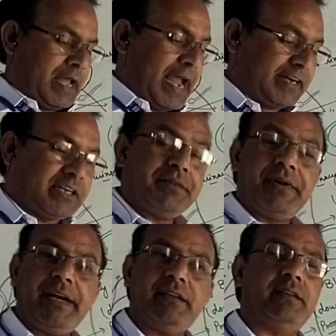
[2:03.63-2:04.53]

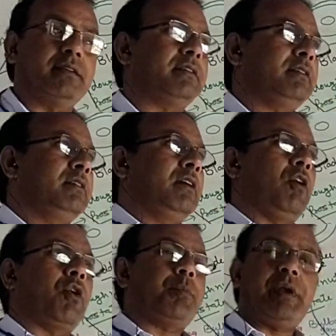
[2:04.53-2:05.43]
activate
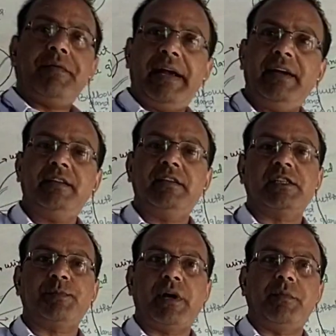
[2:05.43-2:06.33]
or prevent the
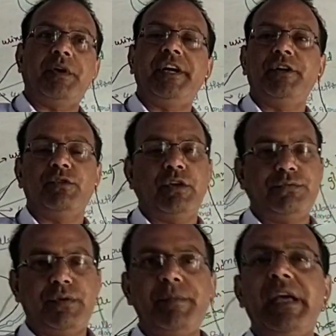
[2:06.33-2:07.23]
sperm into
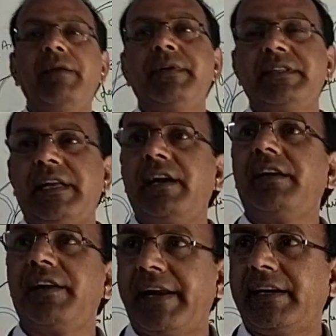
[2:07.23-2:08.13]
the female
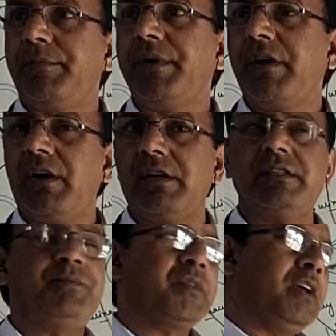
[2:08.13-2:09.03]
vaginal tract,
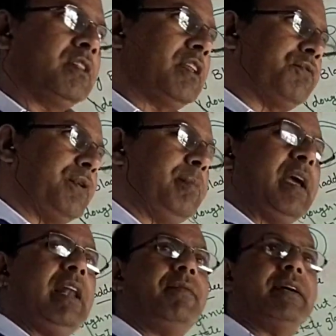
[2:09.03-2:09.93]
because the
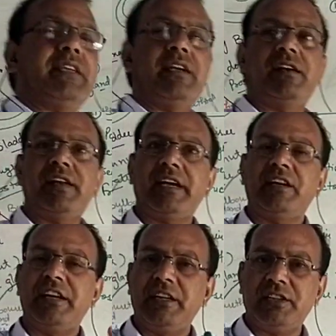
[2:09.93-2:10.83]
female vaginal
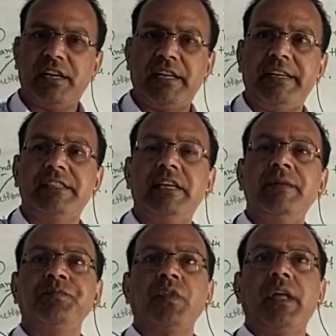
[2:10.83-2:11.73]
tract nature
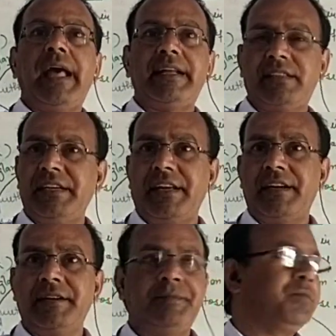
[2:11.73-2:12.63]
is
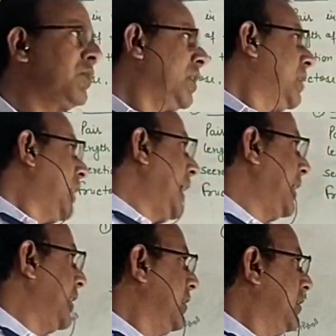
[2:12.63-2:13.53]
acidic,
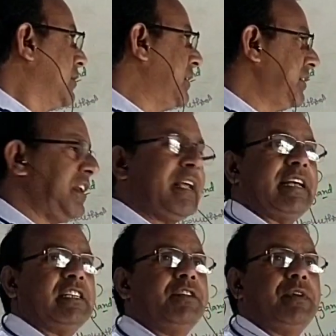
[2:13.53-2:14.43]
and citric
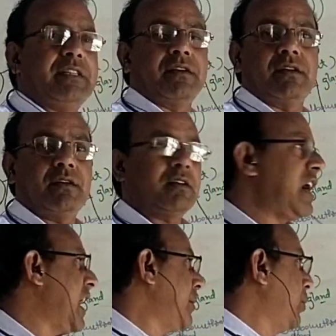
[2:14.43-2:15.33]
acid with
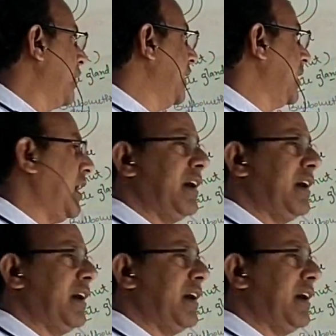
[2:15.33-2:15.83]
carbonate